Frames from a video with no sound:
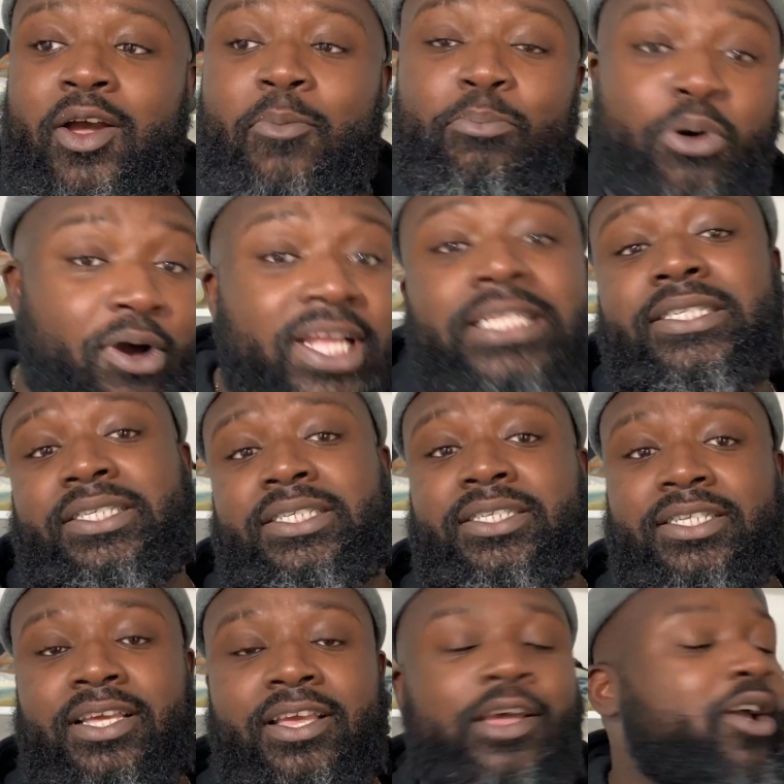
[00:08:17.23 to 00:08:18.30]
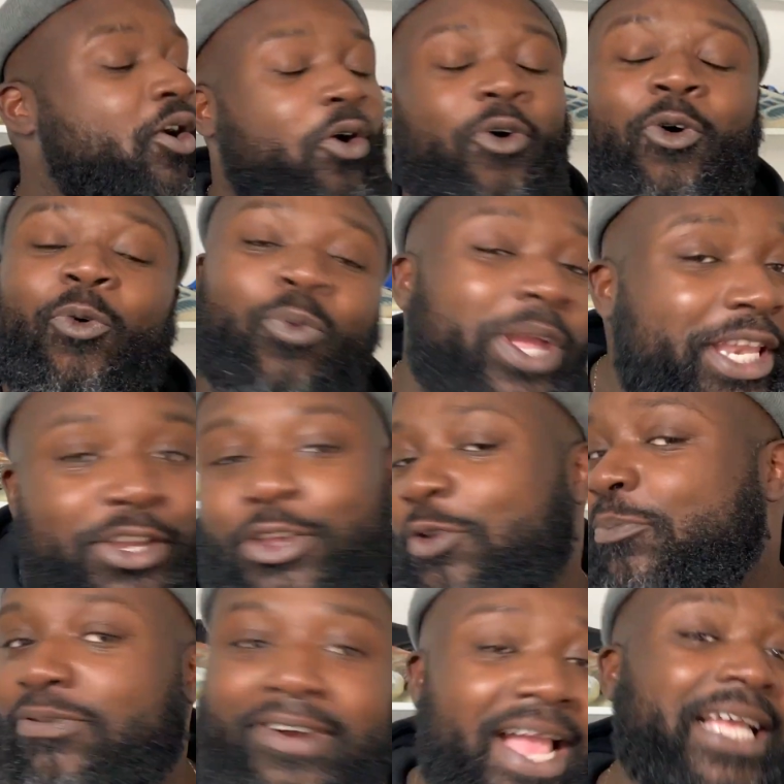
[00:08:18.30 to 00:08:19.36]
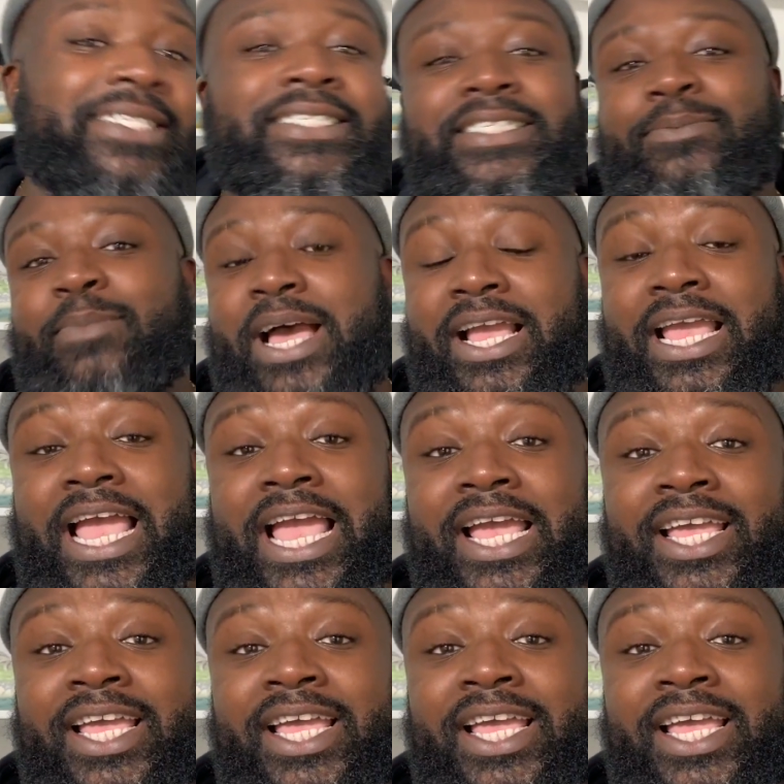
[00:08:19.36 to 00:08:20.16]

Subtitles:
points win you prizes, my guy.